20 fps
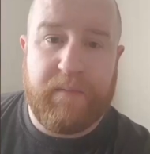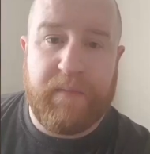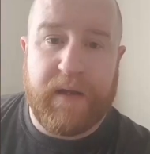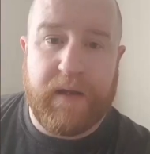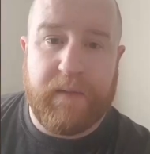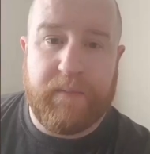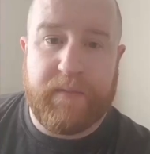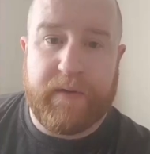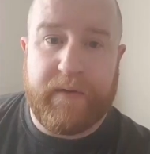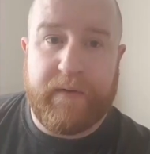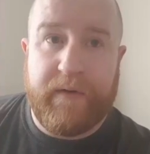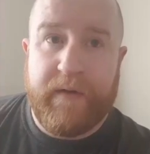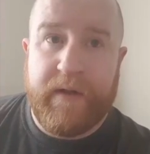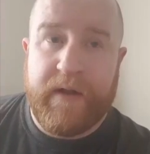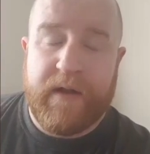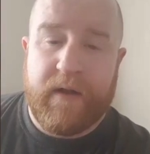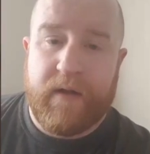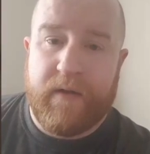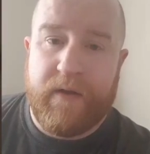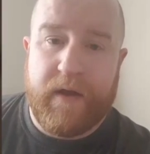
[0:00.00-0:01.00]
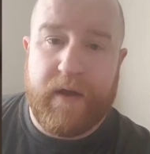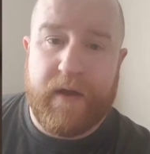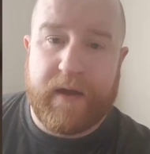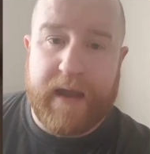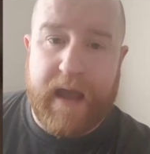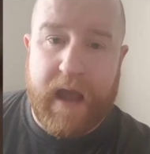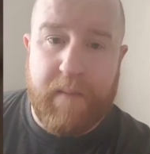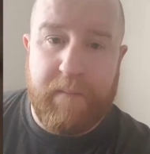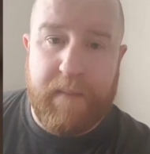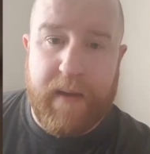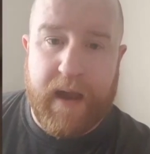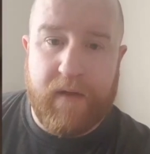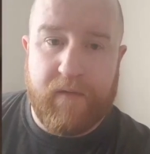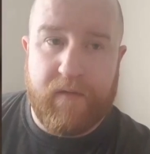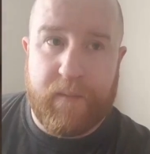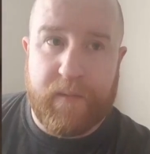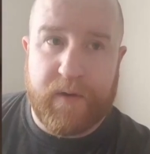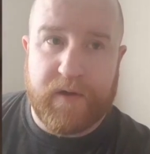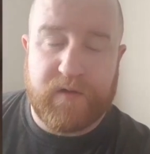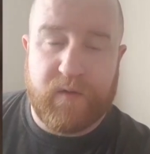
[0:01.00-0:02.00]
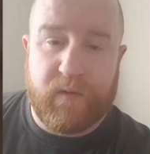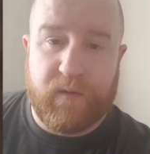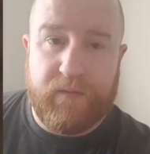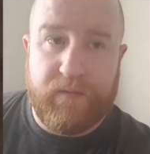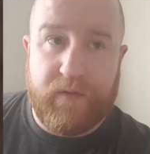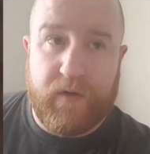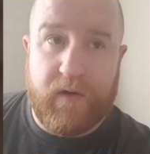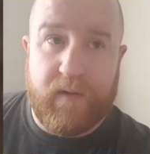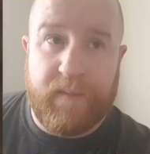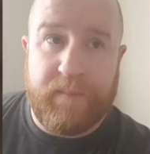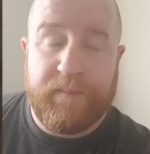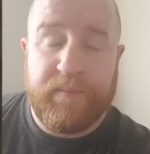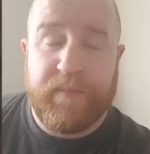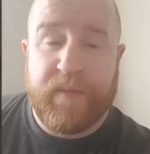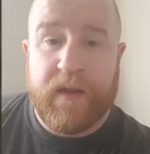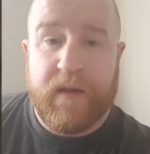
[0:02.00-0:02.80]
people that campaign for prison reform.